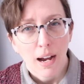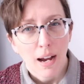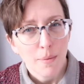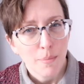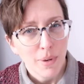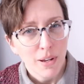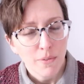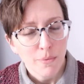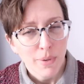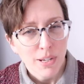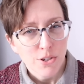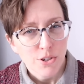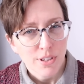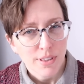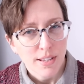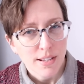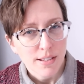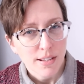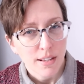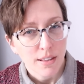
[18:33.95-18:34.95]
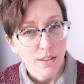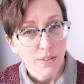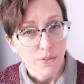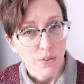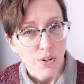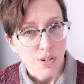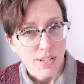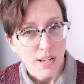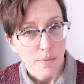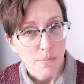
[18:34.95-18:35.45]
I may have mentioned this in the
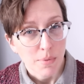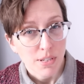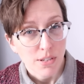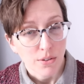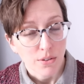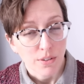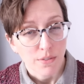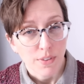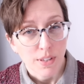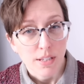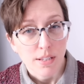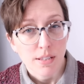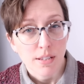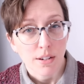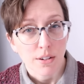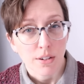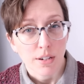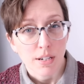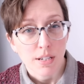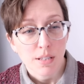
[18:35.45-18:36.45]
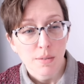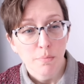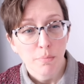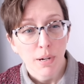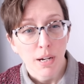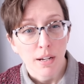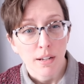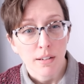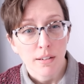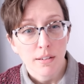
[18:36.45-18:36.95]
first episode of this series,
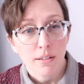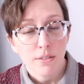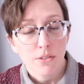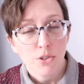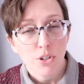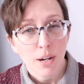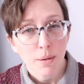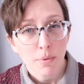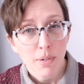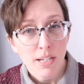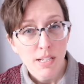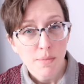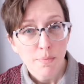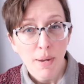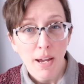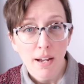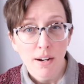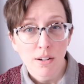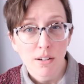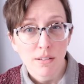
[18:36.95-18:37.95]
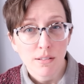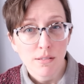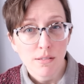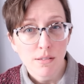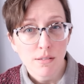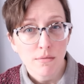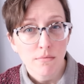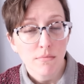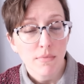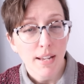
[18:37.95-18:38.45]
but Japanese
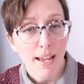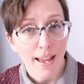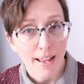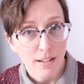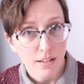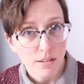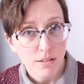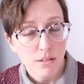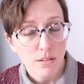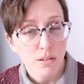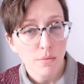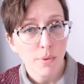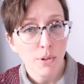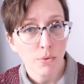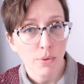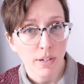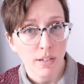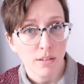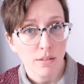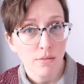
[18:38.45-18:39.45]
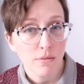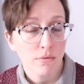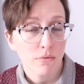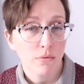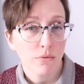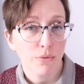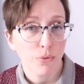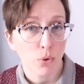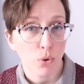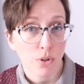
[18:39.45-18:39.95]
patterns tend to be written
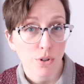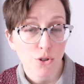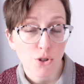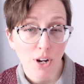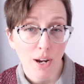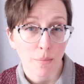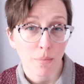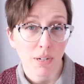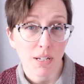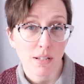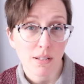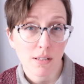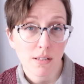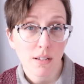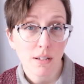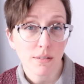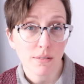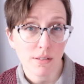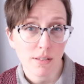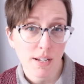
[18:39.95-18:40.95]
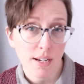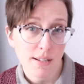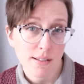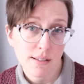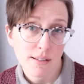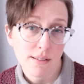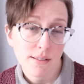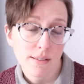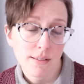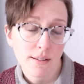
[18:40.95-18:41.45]
for Japanese needle
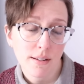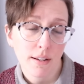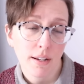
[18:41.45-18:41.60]
sizes.